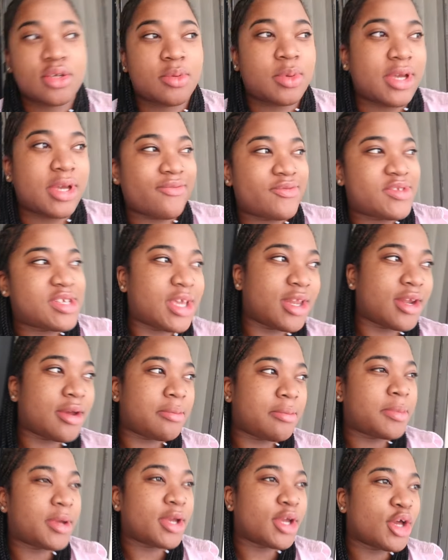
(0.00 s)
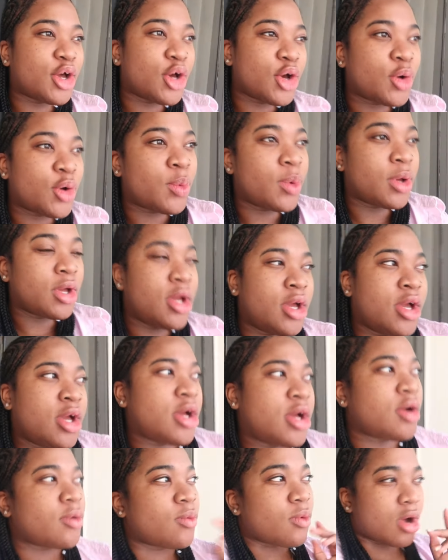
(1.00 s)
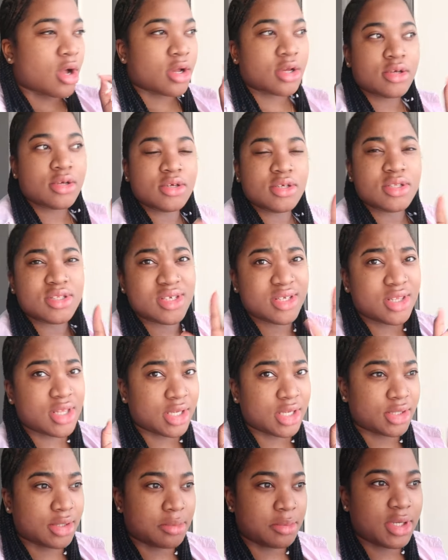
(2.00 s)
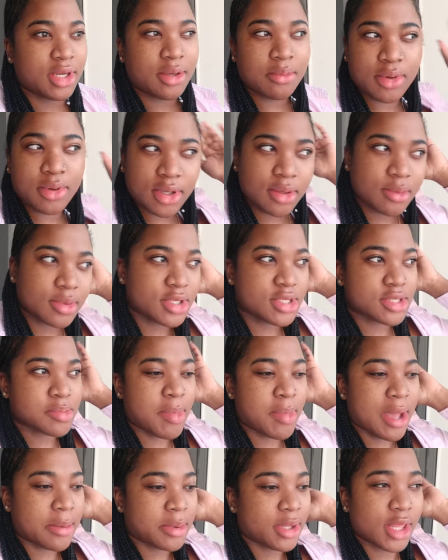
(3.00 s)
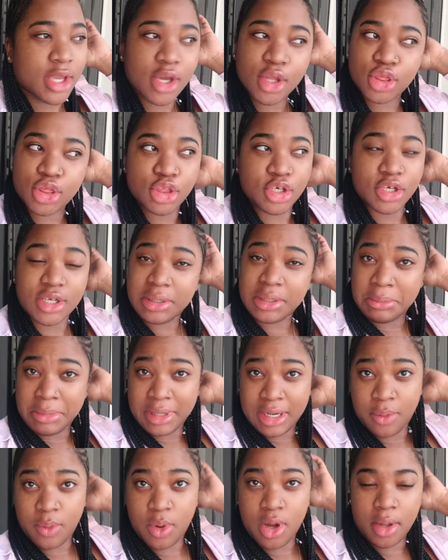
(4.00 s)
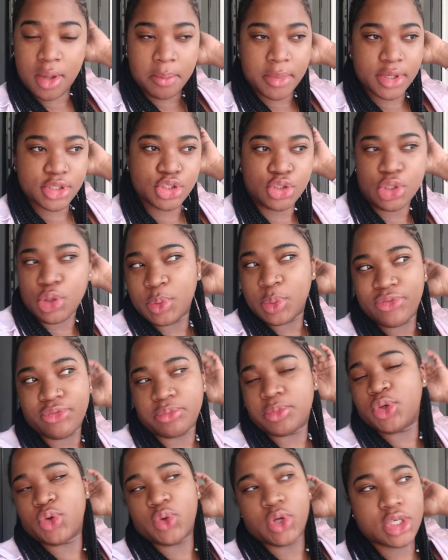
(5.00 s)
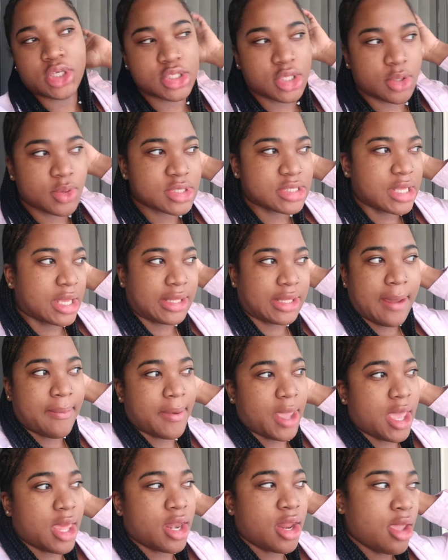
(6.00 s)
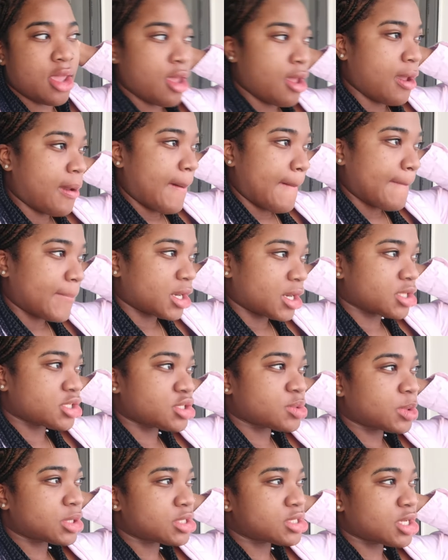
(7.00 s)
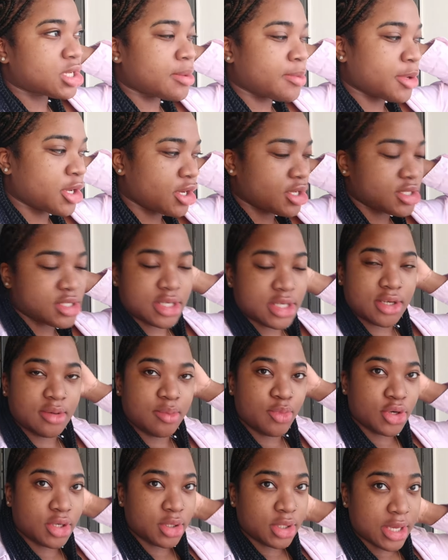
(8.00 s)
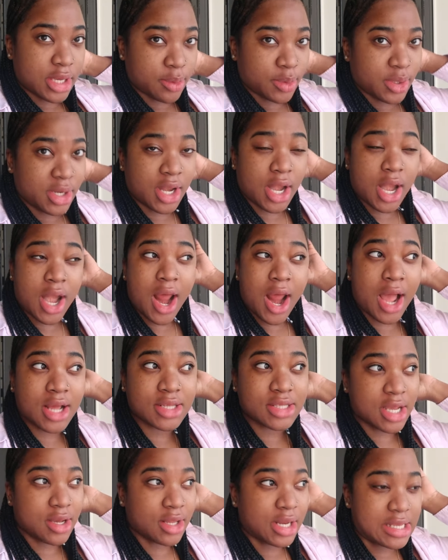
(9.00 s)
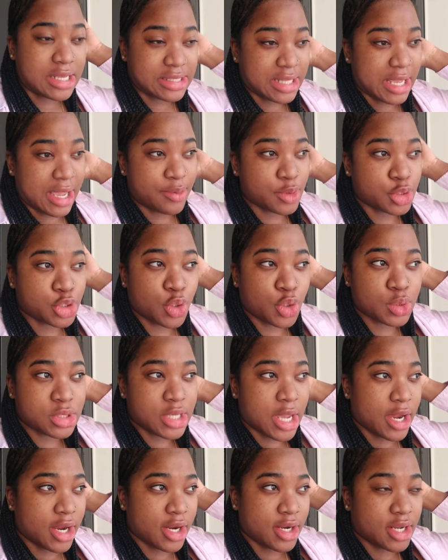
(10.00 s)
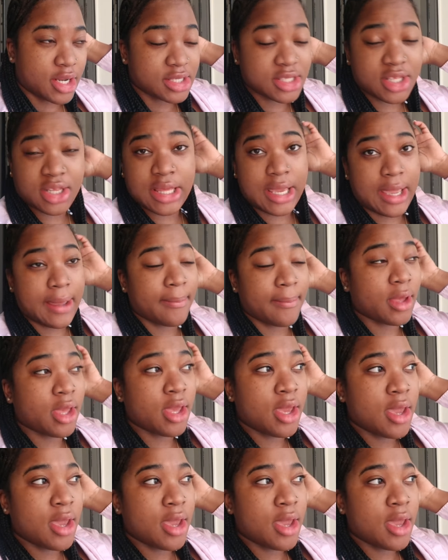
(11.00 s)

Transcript: So we have to get up and go walk to like the meeting point. It's probably like a 30-minute walk. But you know, we're from New York, so it's not that bad. But I just wanted to come out here and say good morning. Yeah, we knocked out last night. I was so tired. It's still am.